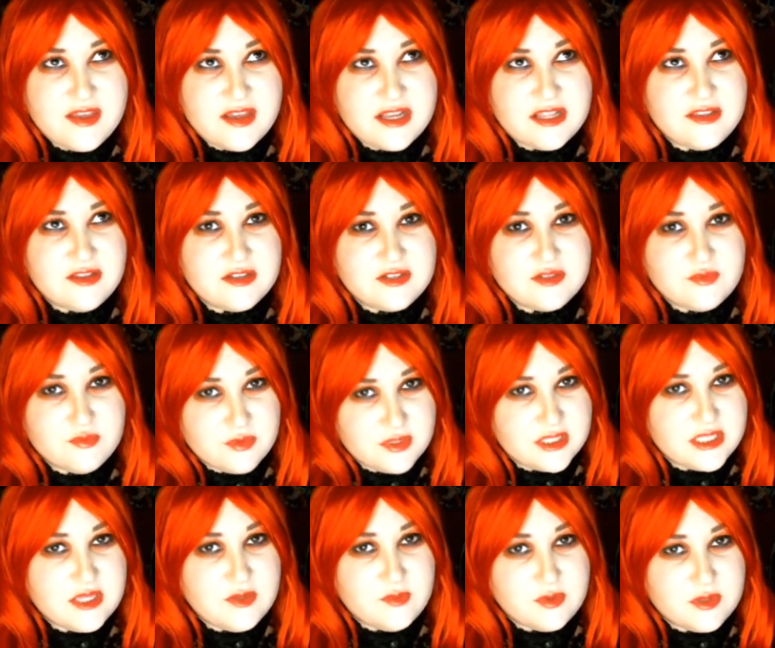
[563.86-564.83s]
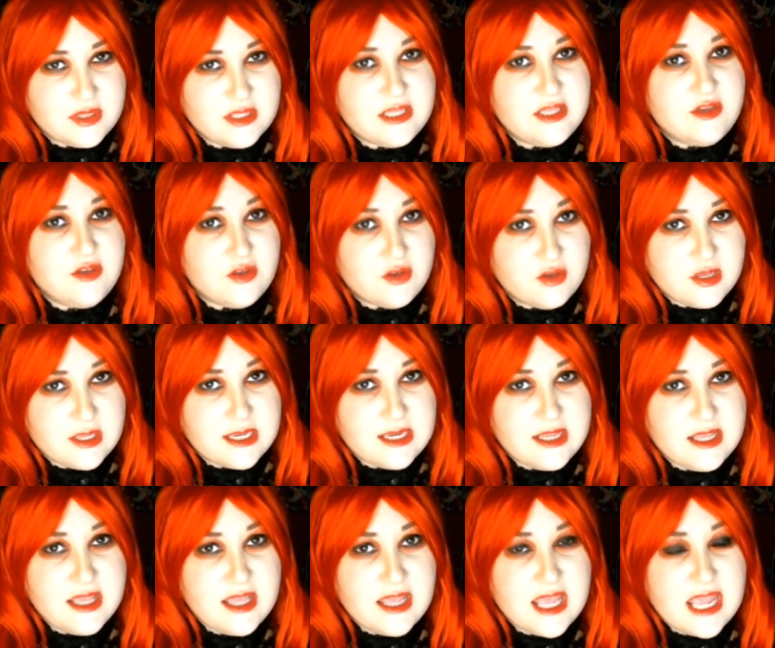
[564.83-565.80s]
looked really, really good,
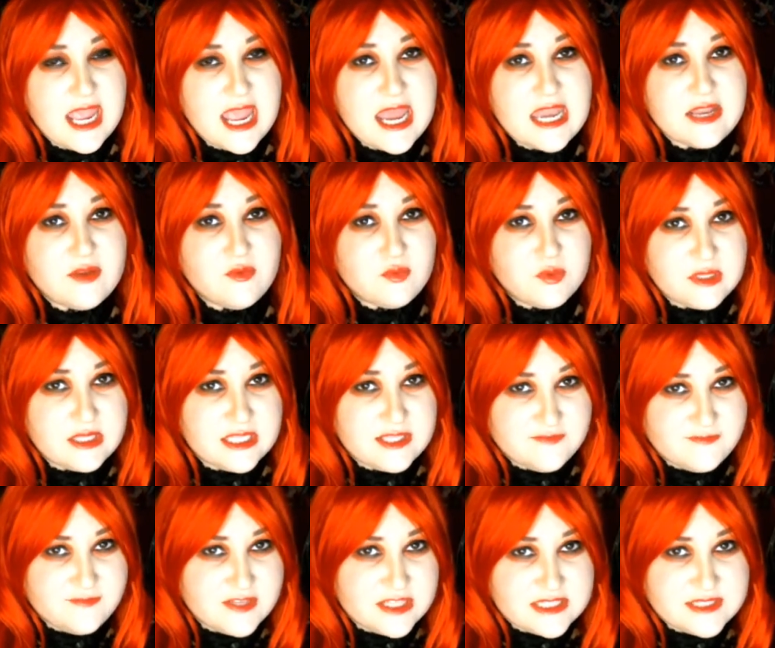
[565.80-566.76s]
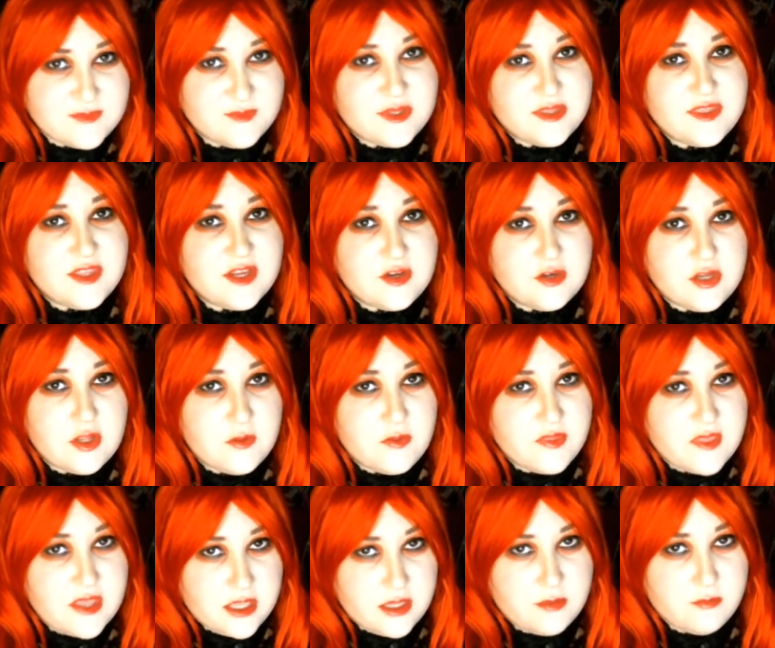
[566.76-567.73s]
and it really fits with their new
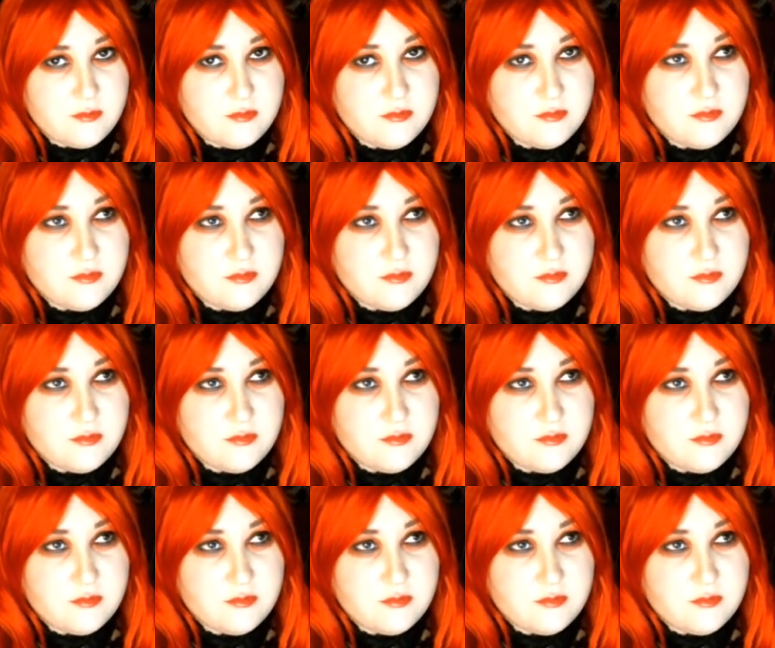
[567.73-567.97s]
theme.